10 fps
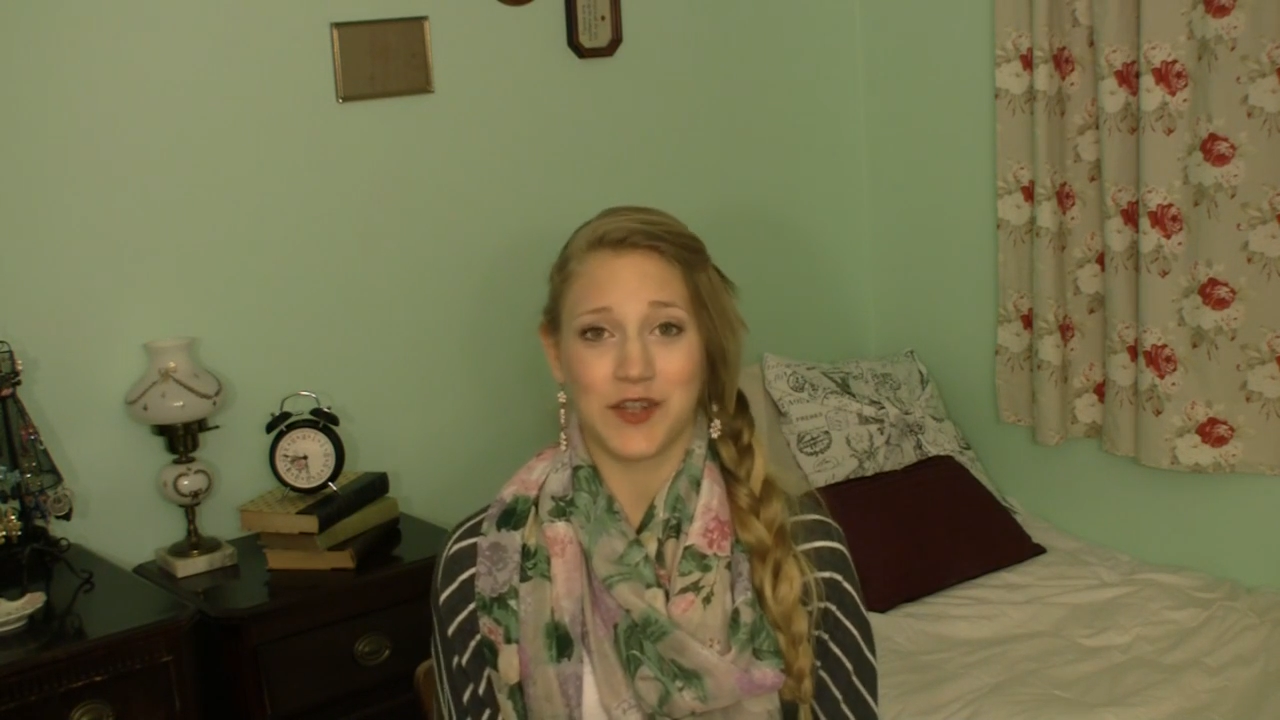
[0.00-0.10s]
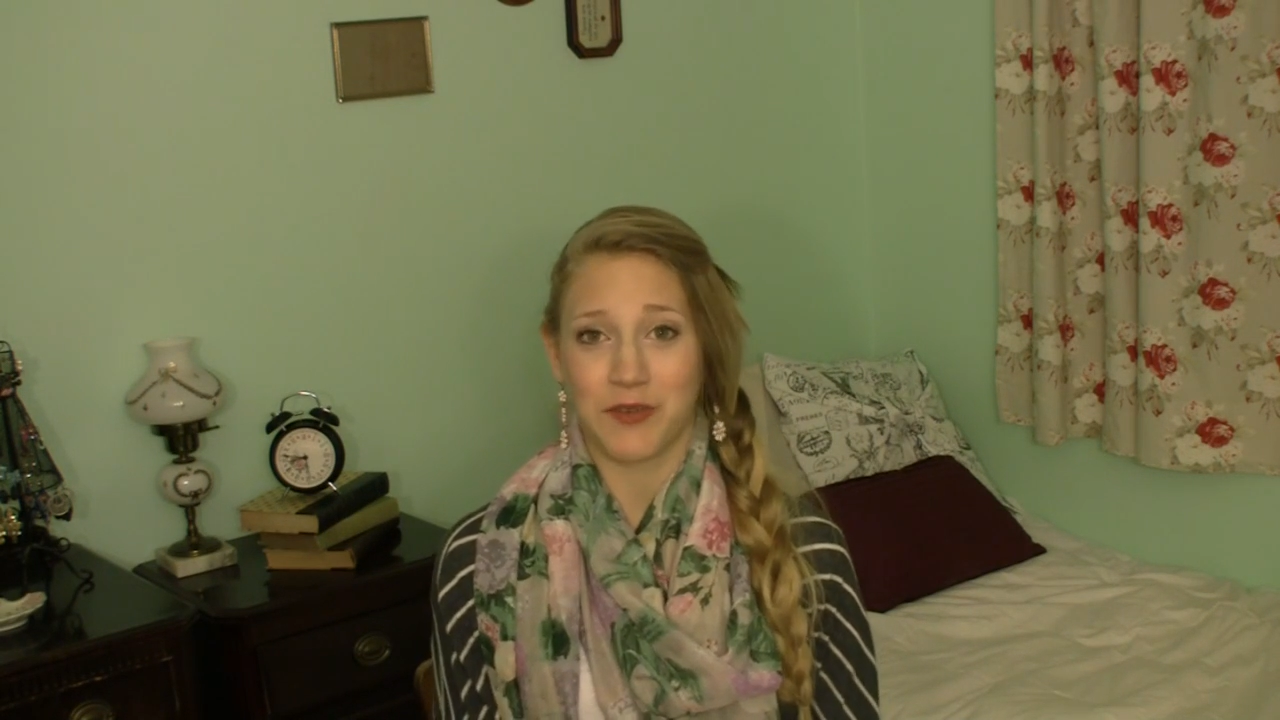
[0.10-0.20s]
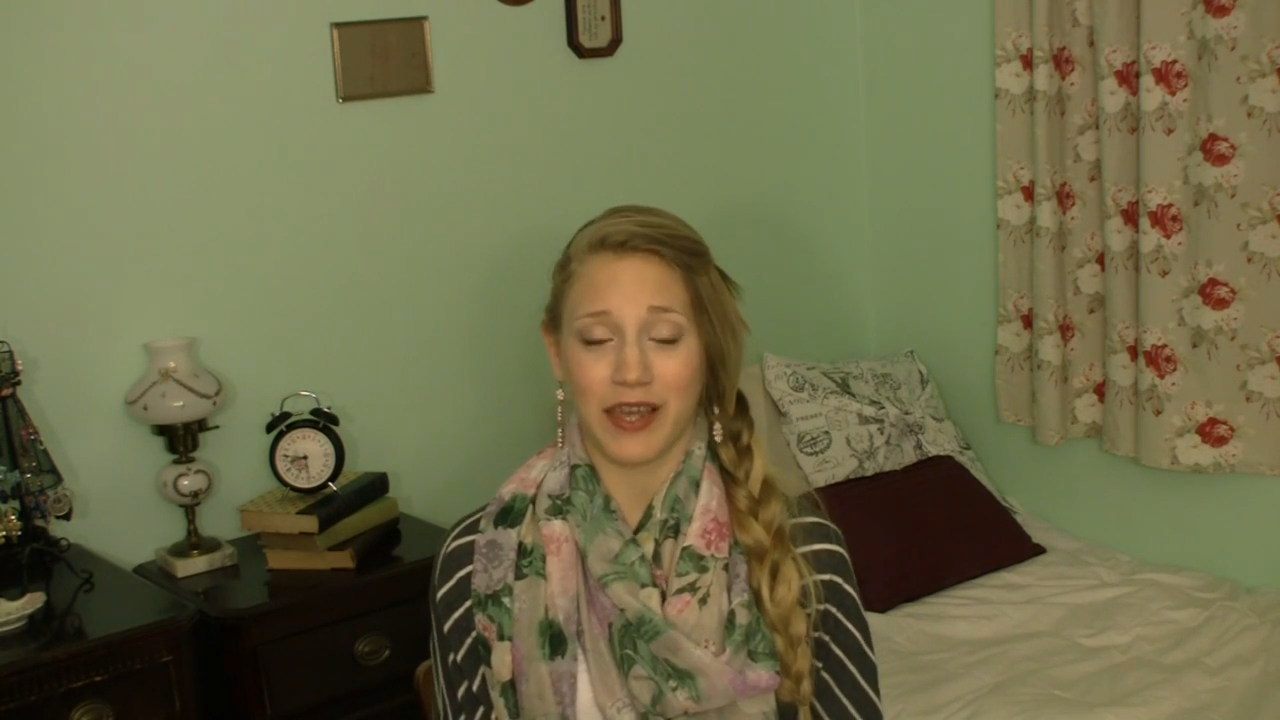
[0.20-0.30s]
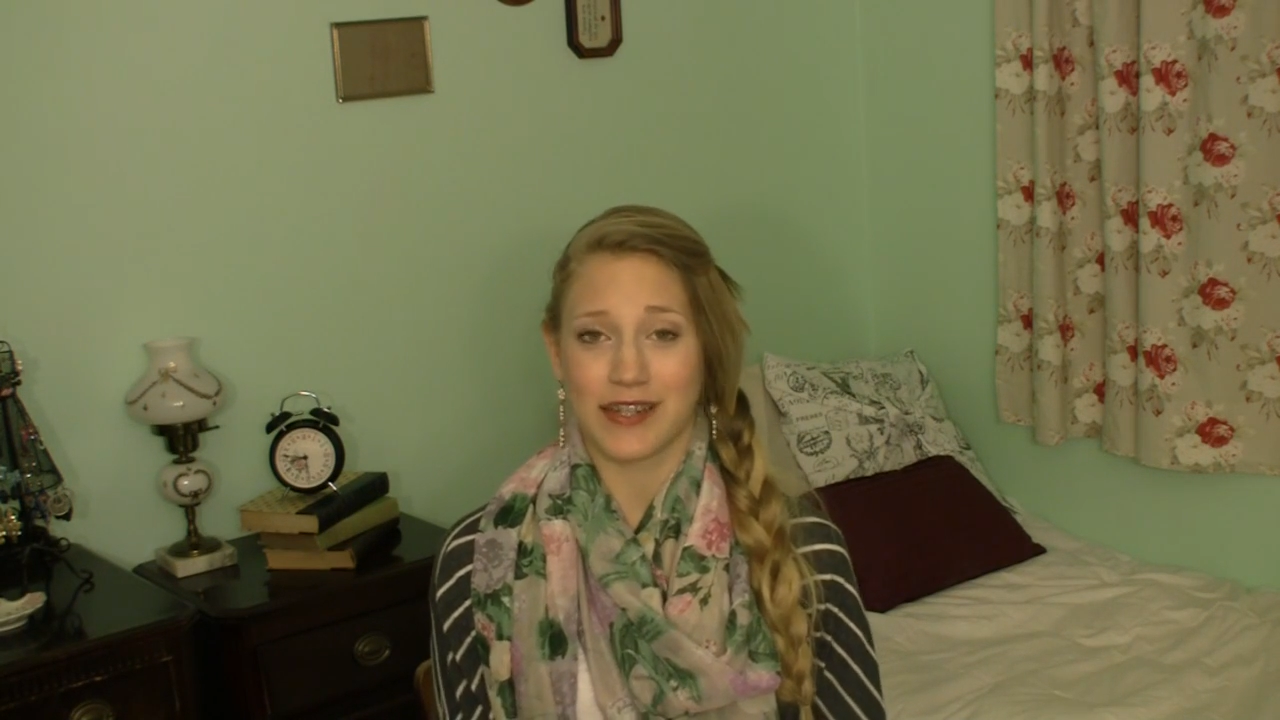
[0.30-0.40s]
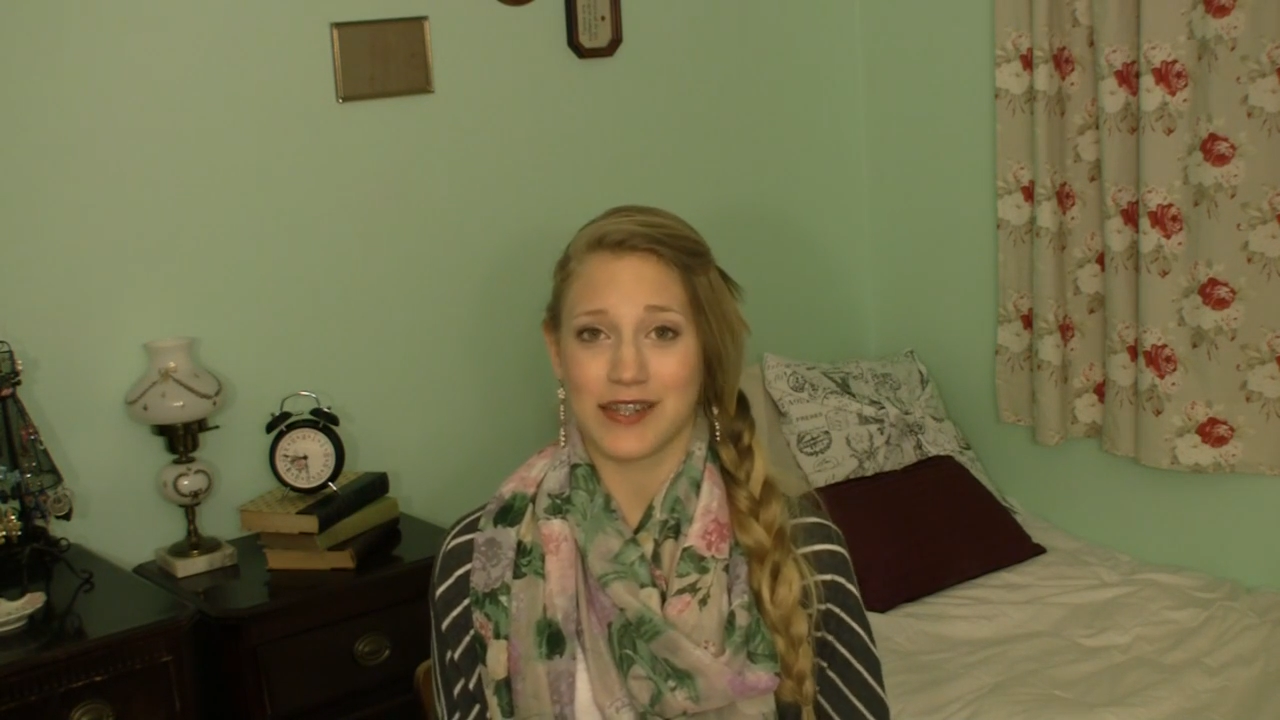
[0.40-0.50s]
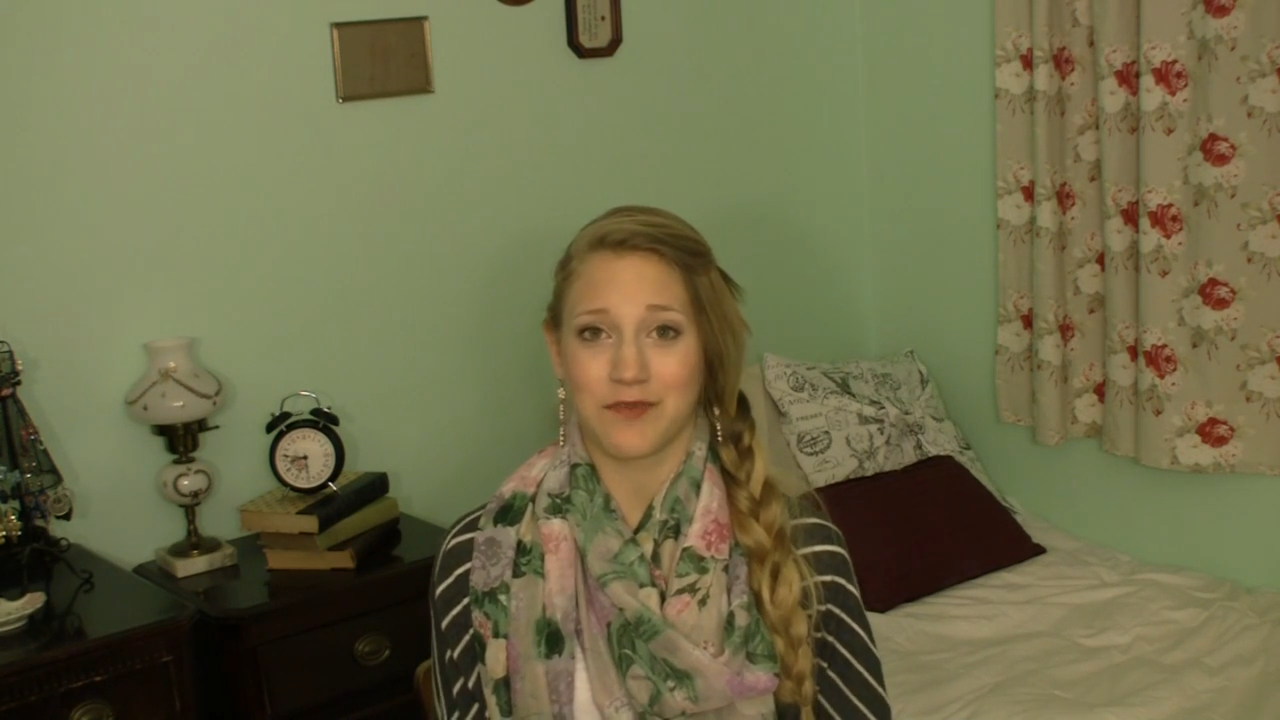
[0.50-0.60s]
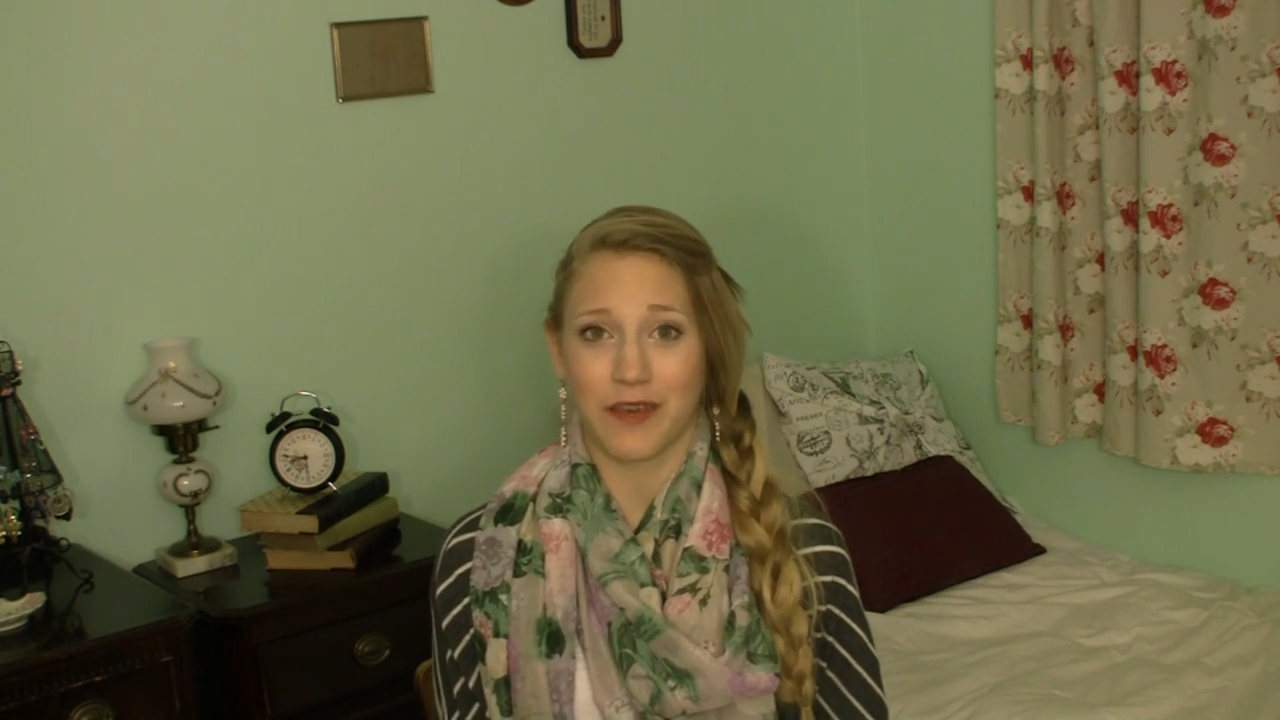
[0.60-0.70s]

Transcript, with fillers: new Catching